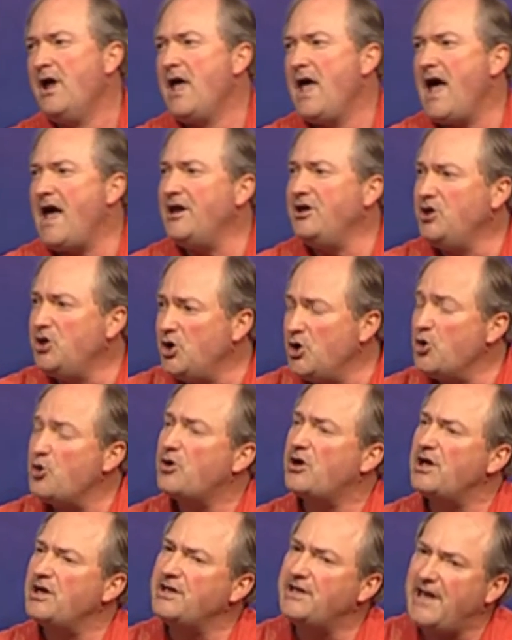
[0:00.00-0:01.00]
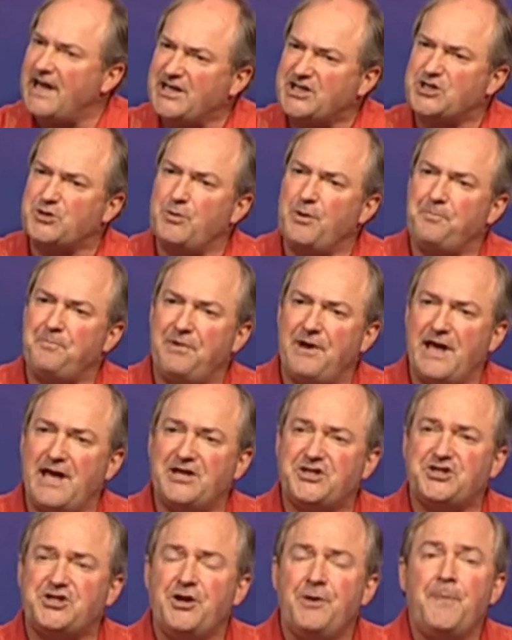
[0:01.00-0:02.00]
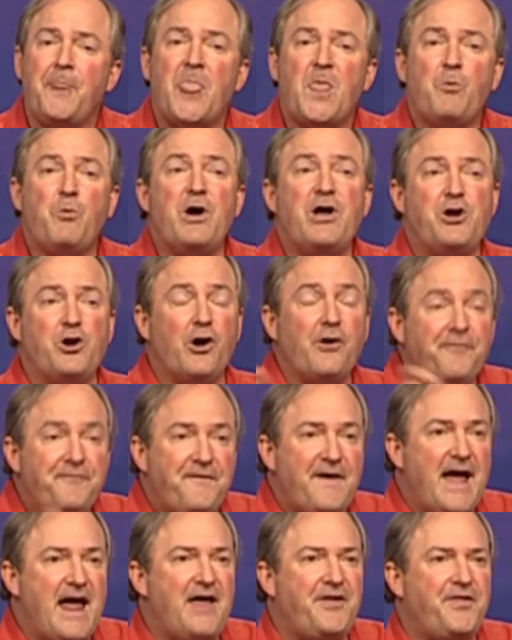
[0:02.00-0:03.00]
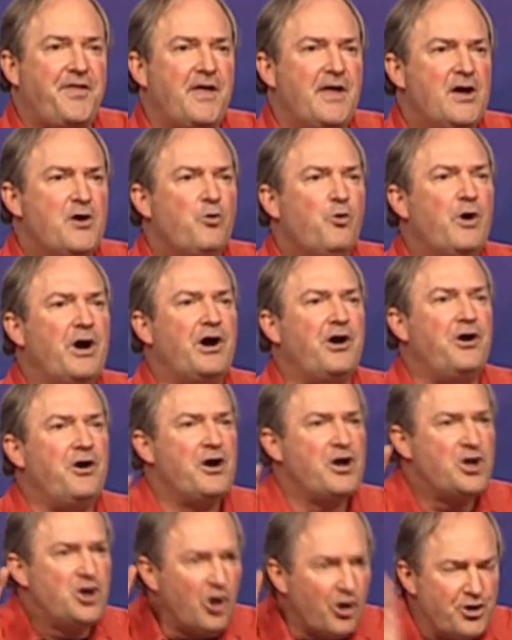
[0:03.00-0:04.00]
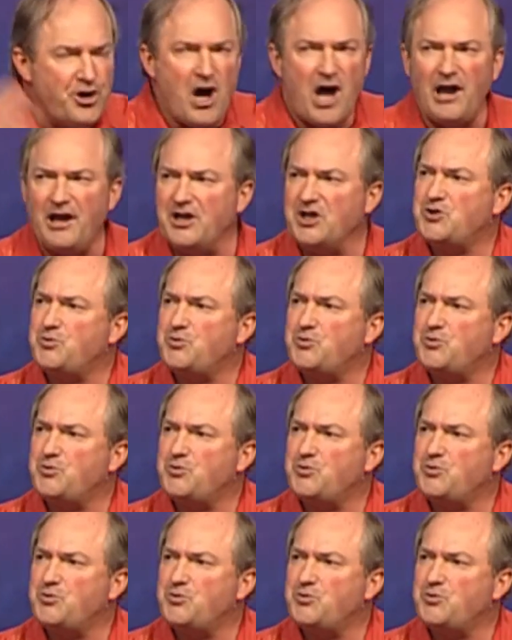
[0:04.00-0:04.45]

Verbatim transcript: And you can get to a place where your faith where your knowledge,